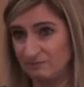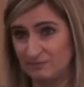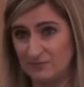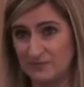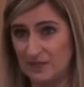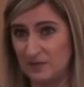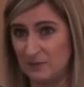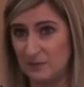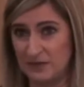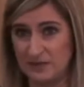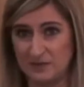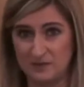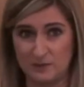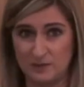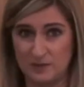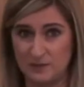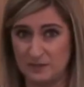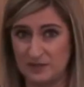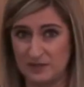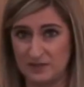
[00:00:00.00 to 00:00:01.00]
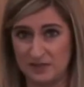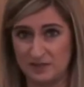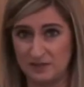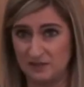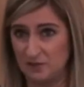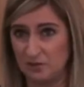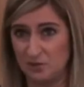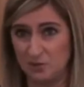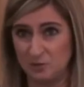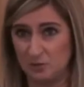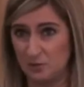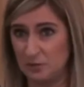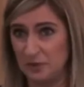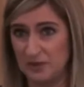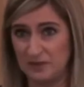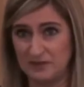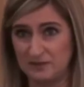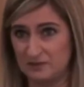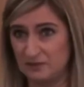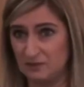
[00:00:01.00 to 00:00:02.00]
They might as well be taking a couple of
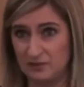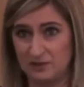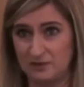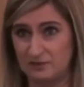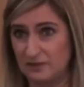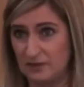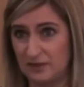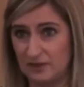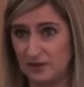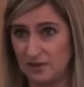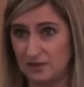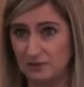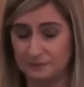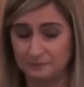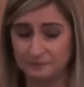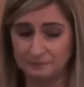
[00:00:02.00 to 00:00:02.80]
pints and driving the car.